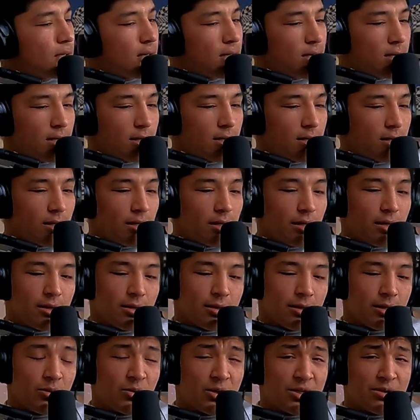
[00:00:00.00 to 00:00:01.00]
Uh,
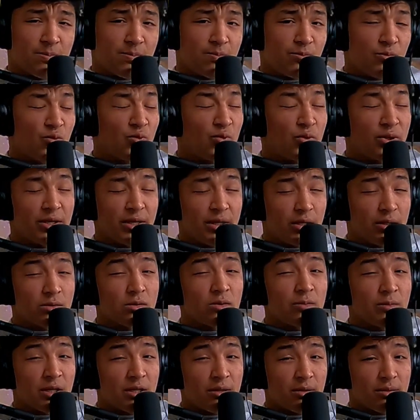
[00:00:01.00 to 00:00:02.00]
it was really
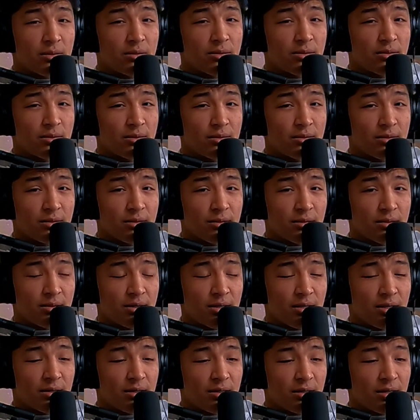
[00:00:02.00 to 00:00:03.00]
gloomy
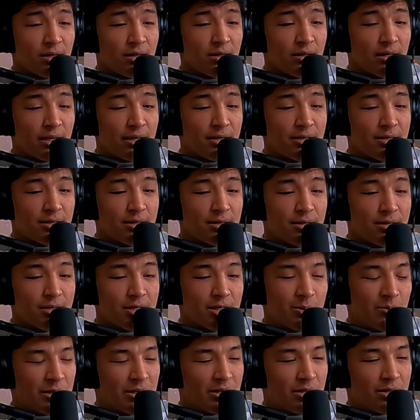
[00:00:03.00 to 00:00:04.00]
in Atlanta,
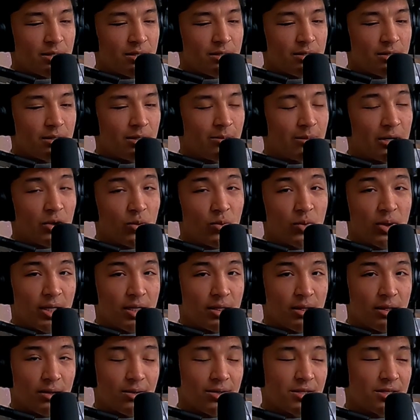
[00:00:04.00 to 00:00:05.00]
spent about a
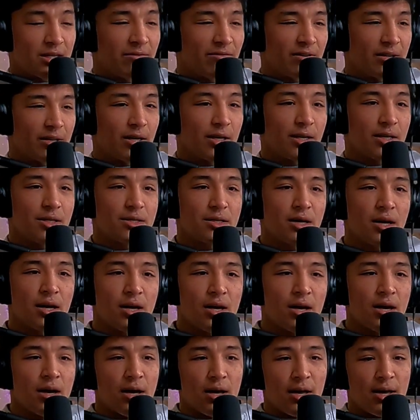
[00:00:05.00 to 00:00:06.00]
week there, seven days,
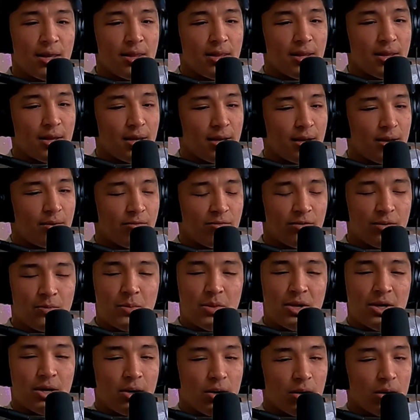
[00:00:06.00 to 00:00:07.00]
and then
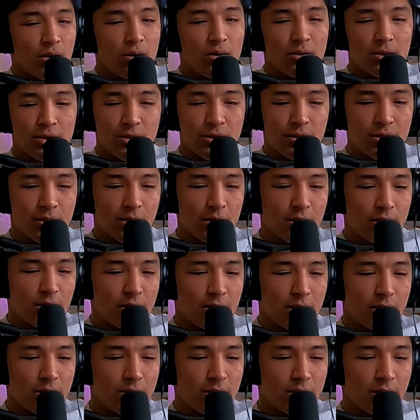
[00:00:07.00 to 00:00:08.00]
from there took
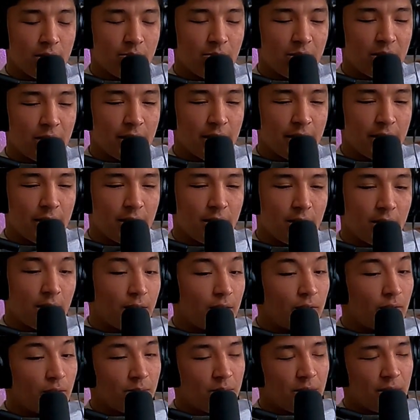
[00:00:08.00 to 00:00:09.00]
a, took a plane,
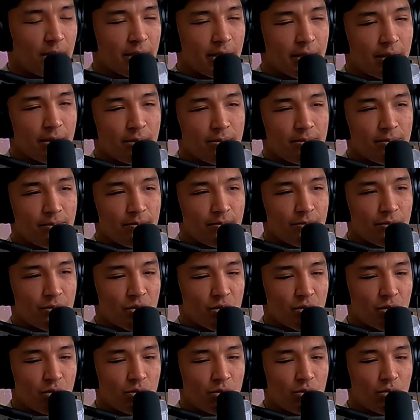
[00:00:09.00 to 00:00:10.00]
another plane
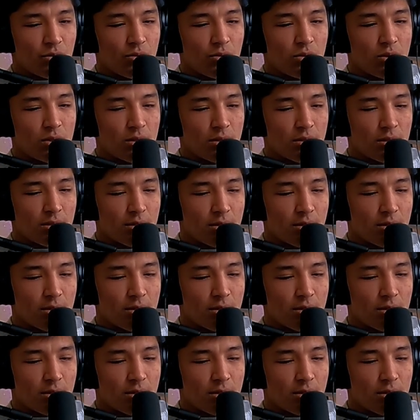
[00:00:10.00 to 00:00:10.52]
to